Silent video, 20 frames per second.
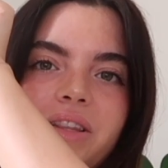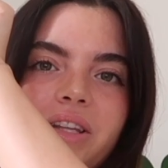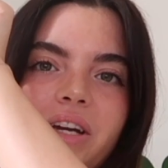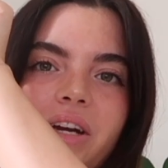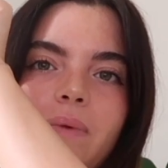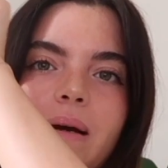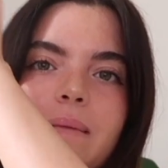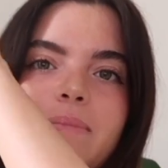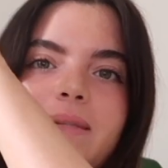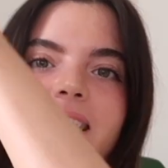
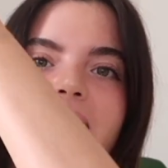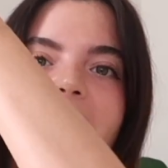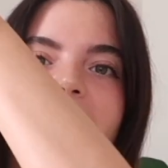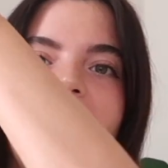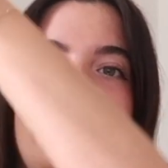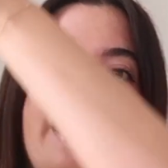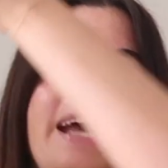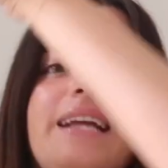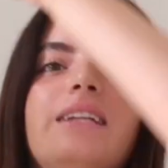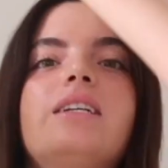their
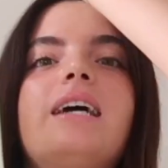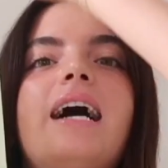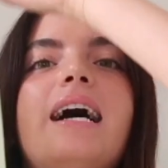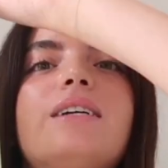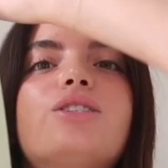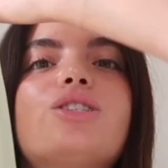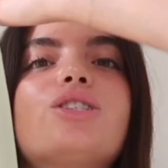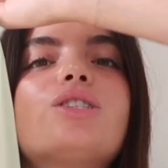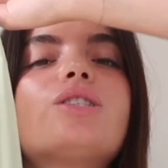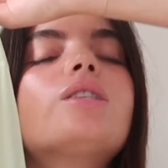website. And
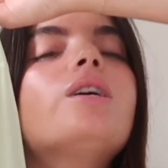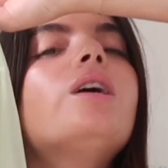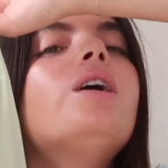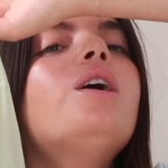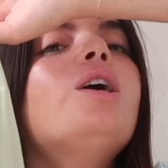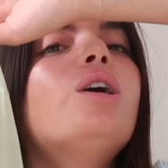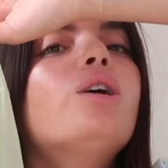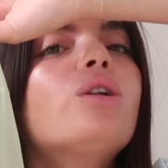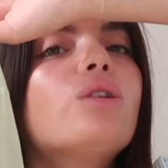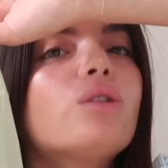guys, just
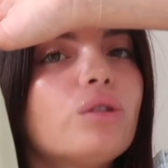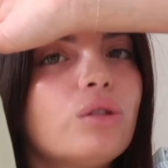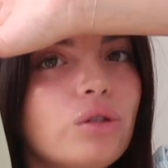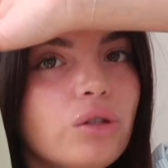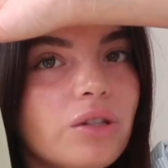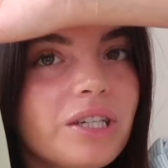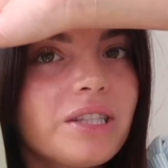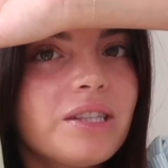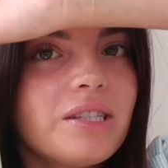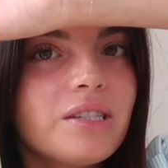
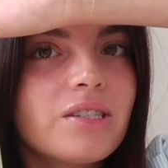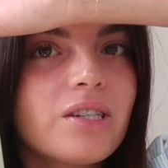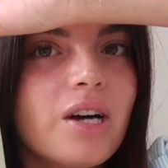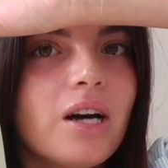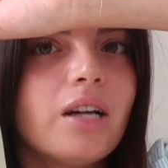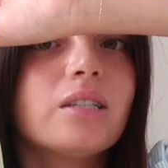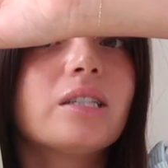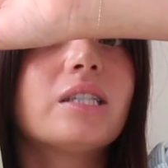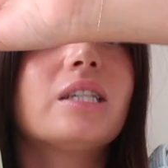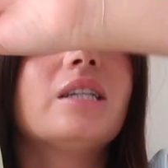look at this
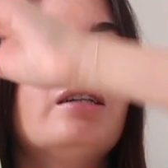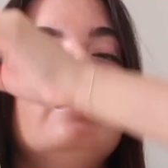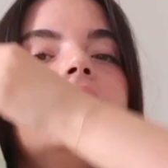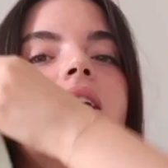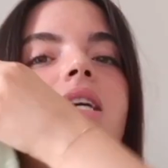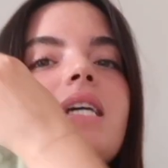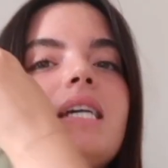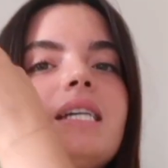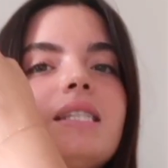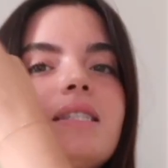color.
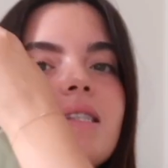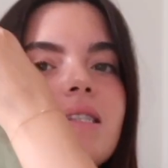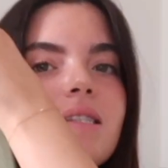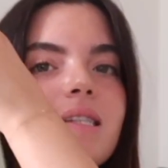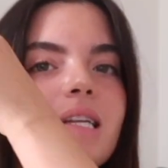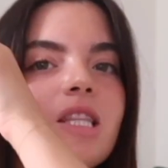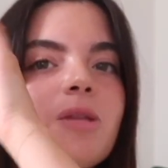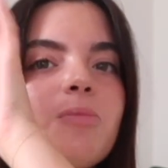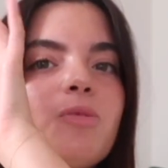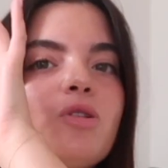Is this
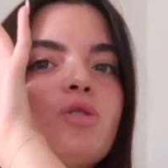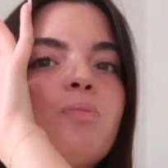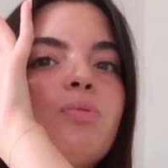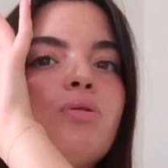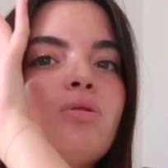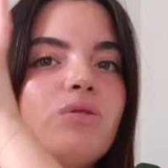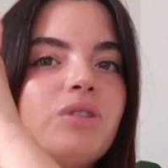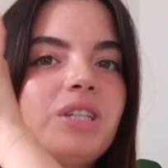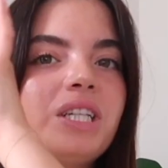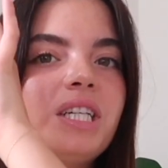not the most
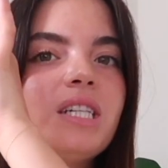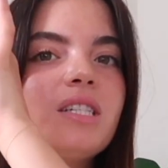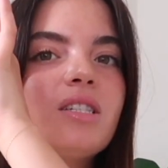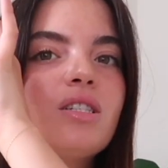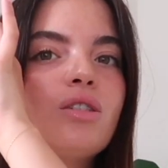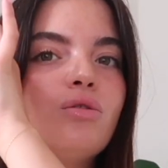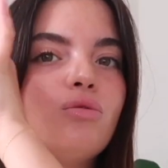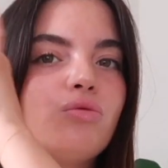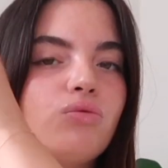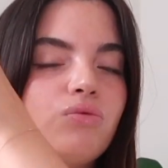
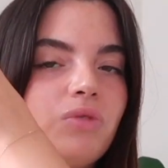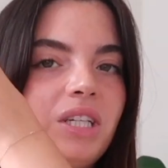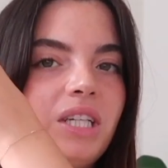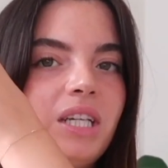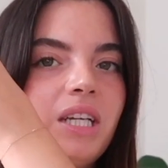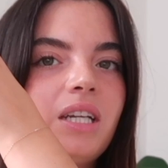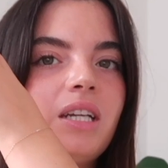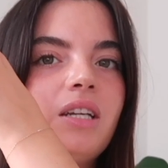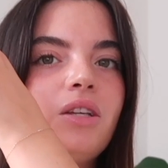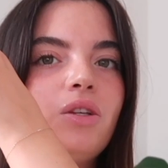prettiest
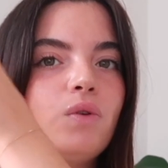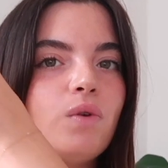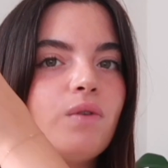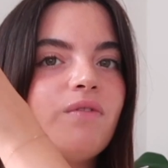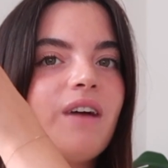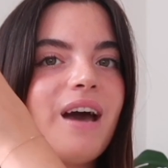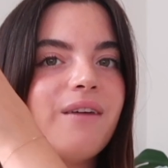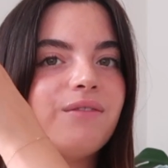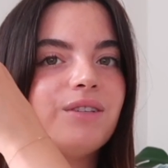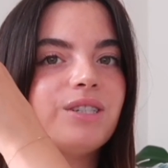green you have
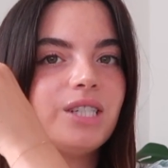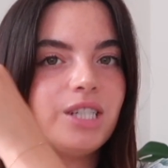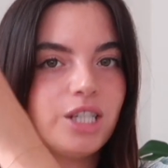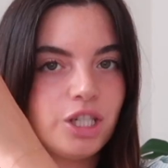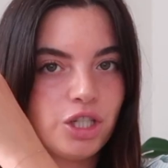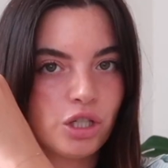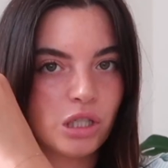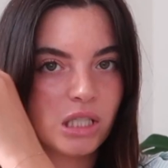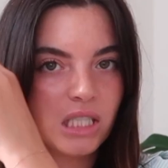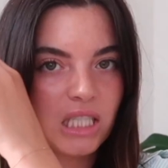ever seen
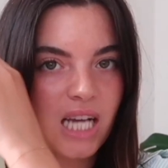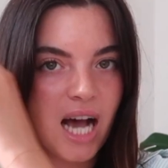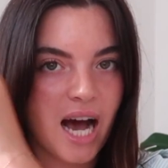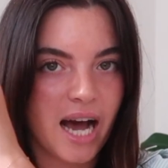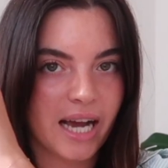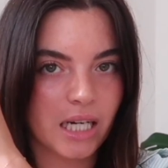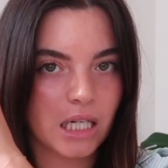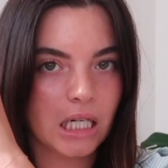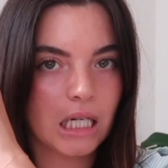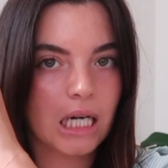in your
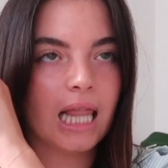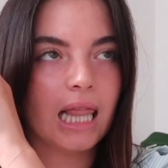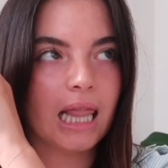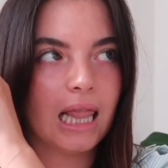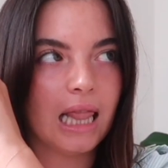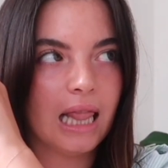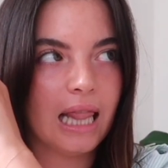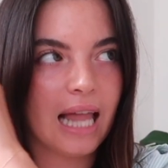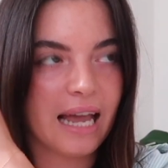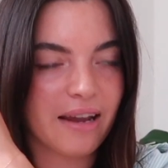entire
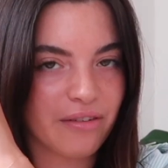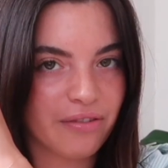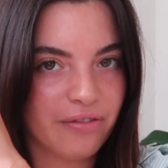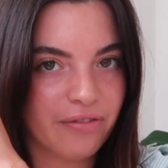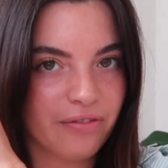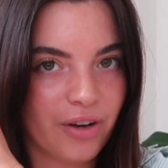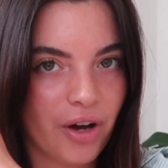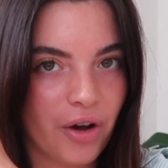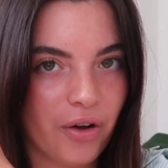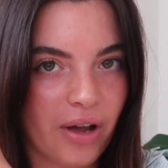life,
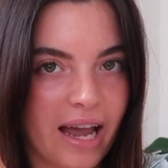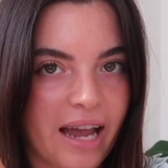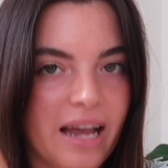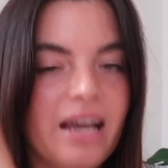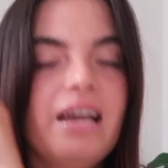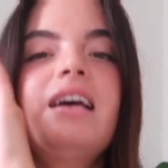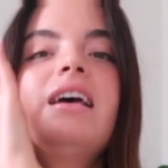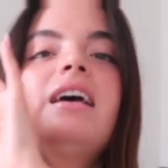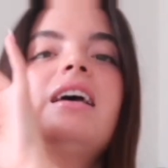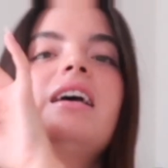
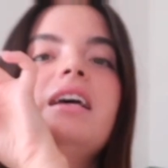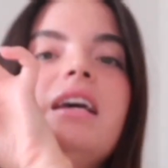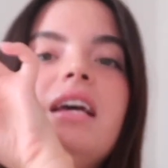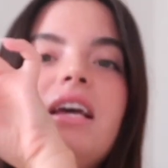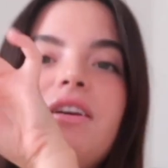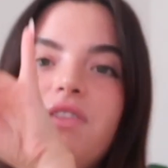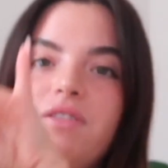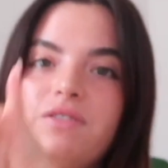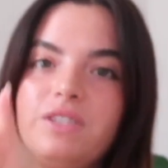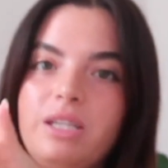okay?
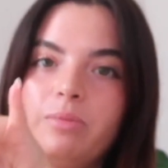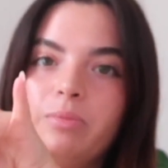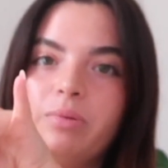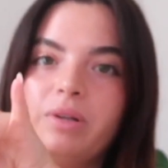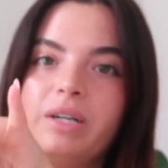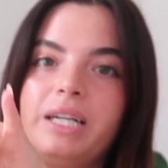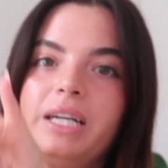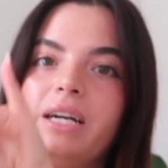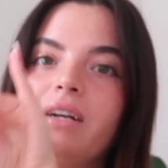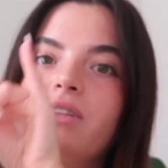If you've seen
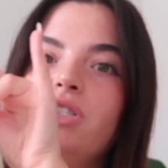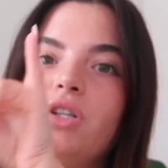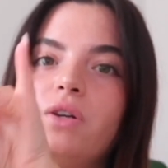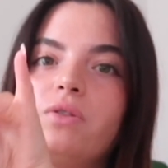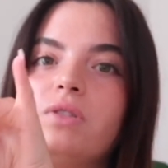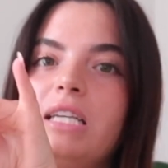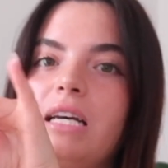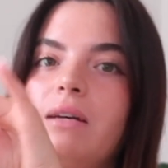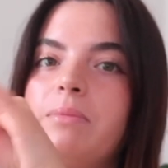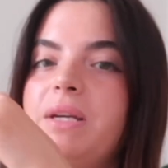prettier,
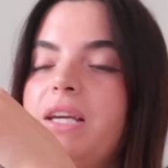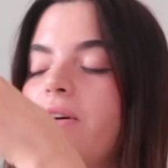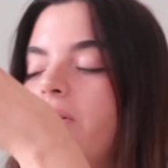don't tell me,